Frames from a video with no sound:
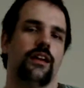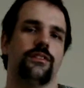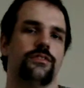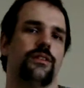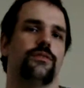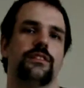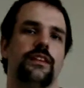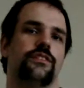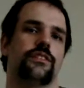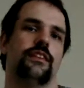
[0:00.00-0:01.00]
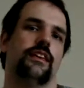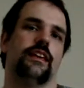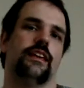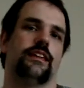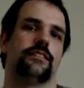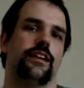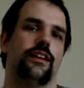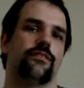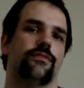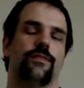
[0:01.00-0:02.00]
There's no such thing as
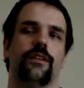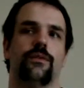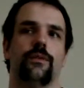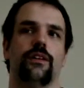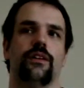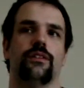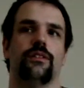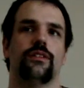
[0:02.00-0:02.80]
terror-free oil,